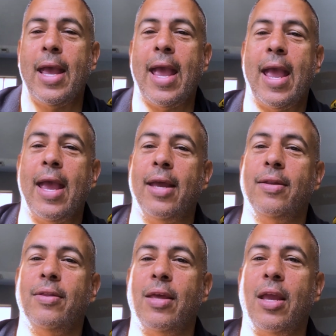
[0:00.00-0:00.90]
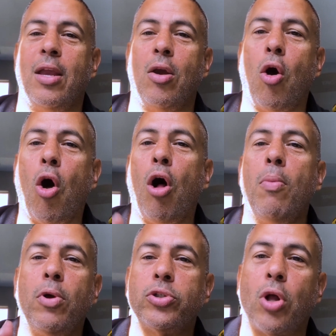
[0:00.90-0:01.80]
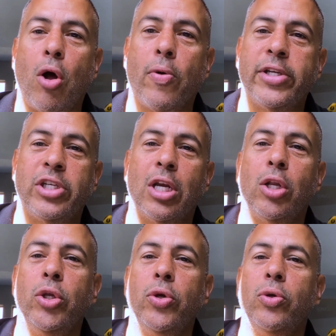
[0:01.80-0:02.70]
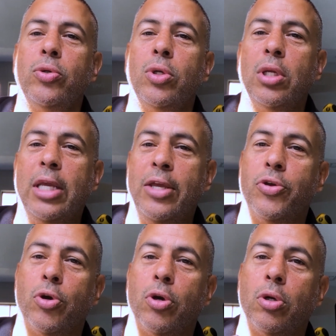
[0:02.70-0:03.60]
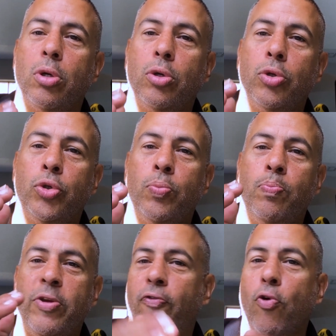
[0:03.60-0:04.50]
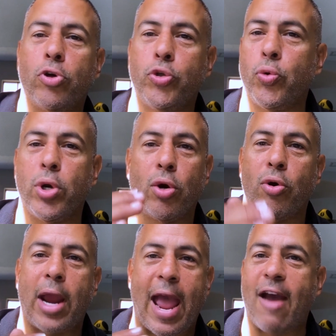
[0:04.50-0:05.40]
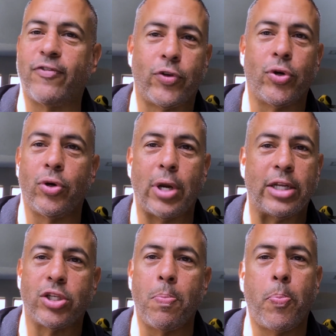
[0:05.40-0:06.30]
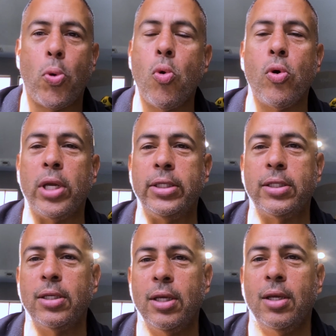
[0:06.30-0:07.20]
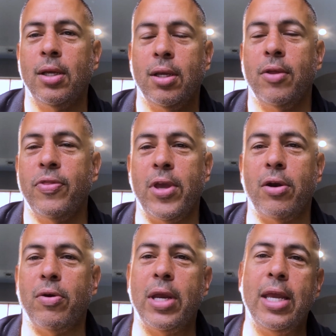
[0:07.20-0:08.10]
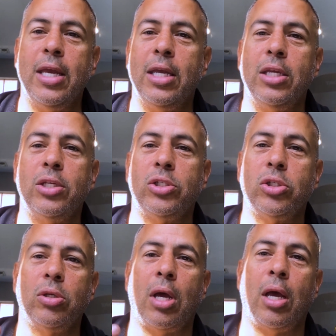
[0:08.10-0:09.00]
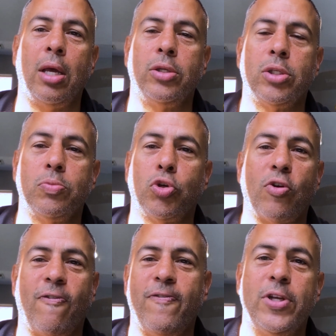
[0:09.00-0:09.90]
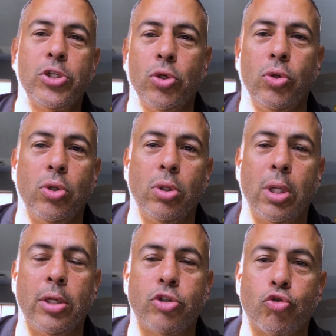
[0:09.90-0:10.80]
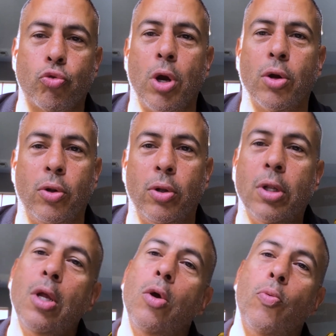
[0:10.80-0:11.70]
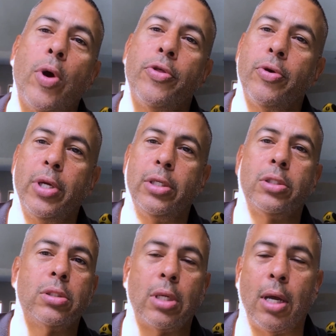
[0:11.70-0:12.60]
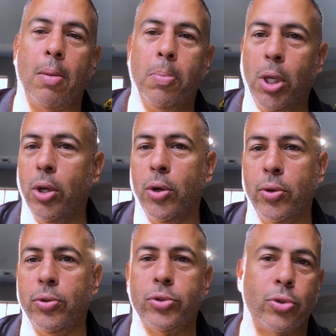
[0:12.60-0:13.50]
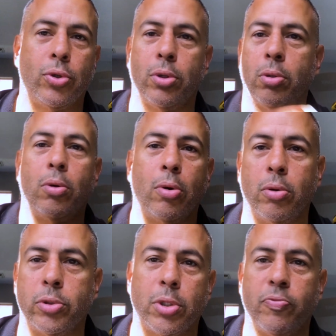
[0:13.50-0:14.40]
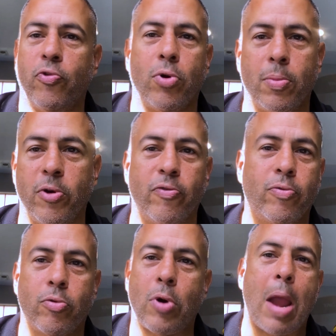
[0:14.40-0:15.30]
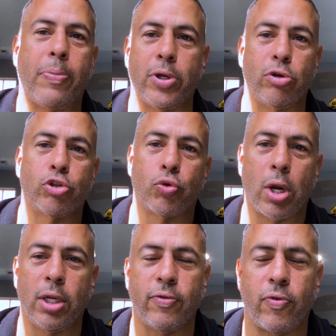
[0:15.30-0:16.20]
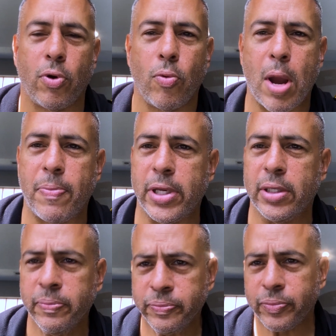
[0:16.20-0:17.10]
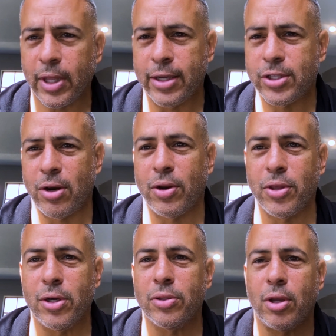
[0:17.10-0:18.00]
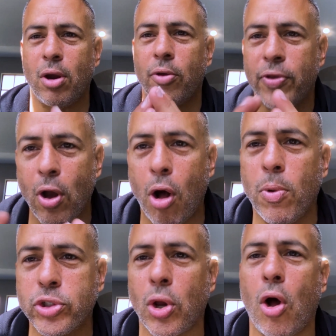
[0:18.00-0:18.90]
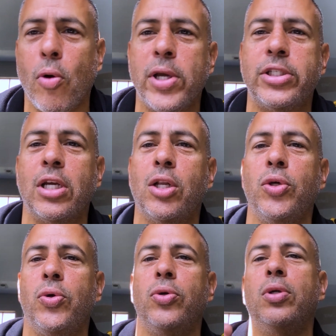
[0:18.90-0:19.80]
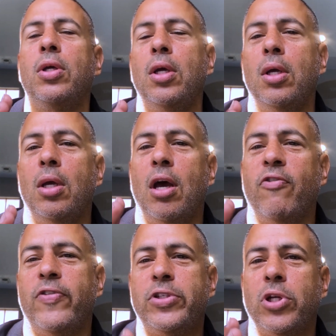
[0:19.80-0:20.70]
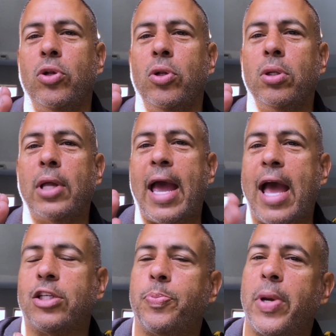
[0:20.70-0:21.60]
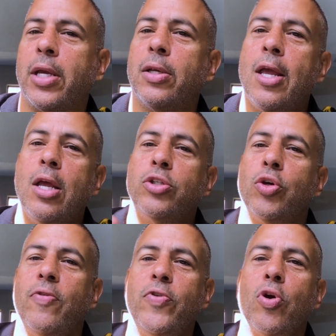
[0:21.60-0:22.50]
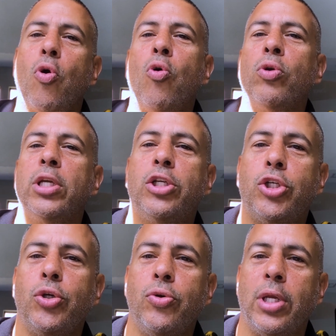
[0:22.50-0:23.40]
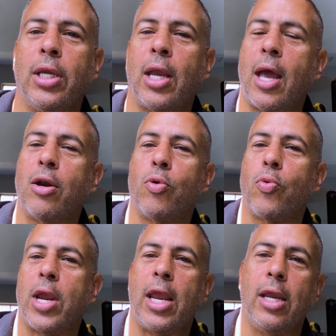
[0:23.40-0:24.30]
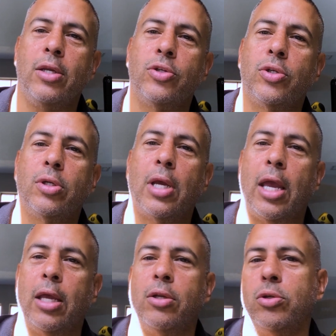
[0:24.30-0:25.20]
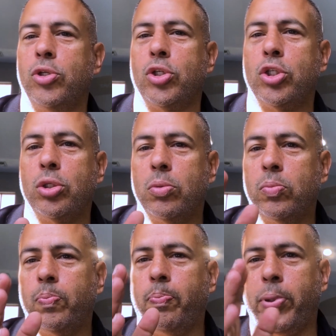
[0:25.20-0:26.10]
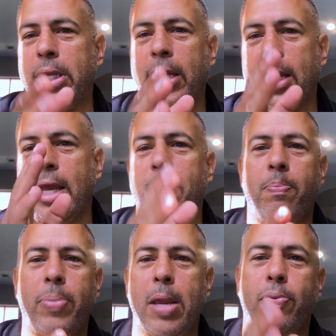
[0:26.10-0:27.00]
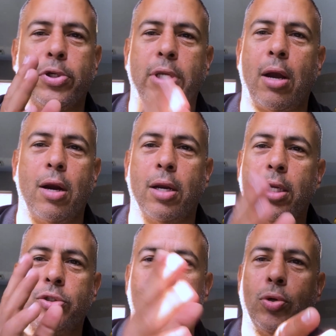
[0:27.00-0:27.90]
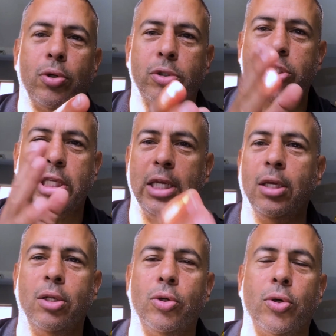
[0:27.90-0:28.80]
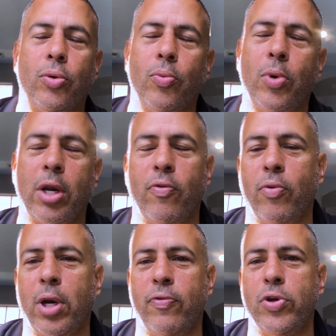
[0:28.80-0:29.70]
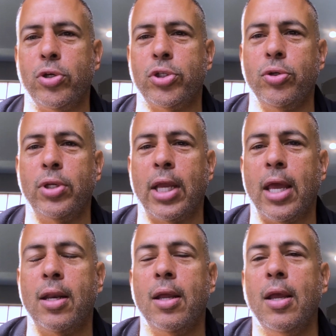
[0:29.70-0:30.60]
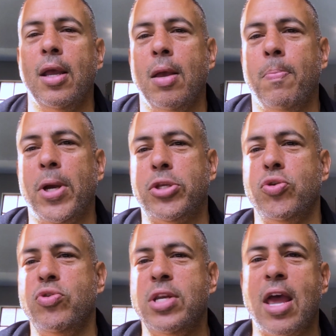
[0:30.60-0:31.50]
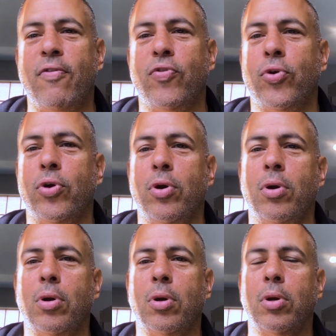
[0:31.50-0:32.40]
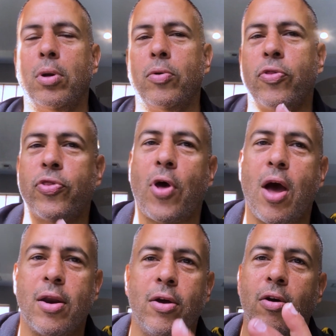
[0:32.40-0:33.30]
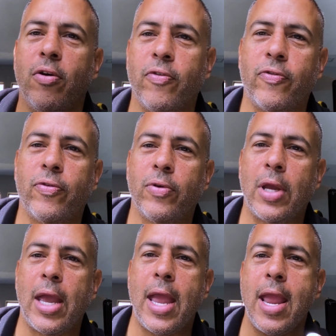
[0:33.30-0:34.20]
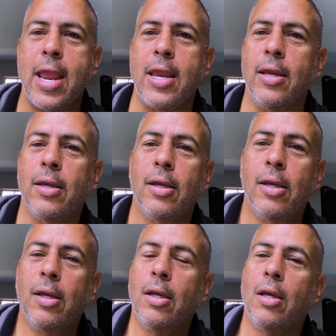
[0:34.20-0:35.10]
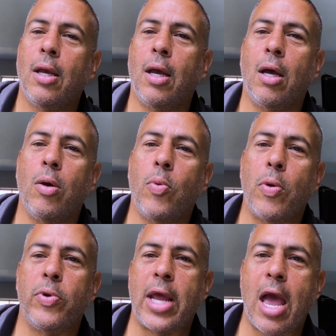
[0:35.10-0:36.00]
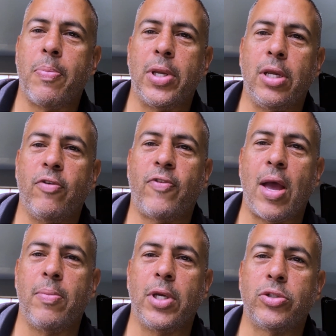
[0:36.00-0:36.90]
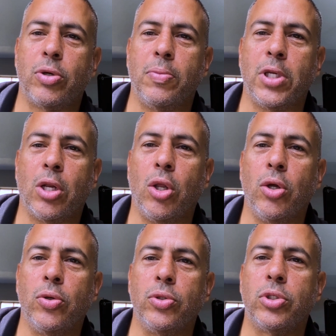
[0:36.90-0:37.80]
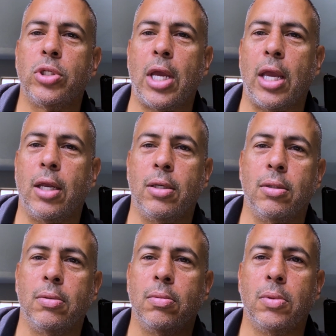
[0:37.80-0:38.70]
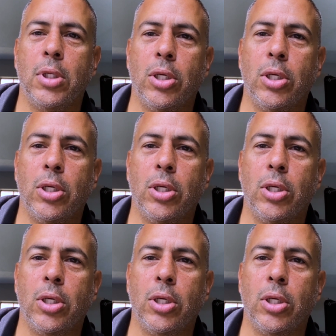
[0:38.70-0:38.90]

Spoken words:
and they almost always include either before, during, or after, at some point, there is some sort of physical struggle, whether it's blows or some form of grappling or struggling for a weapon, etc. They almost always include a physical aspect. So if you're only shooting at a range and just plinking at paper targets or steel or whatever you're shooting at, but you never thought of, hey, what would happen if I'm extremely close and,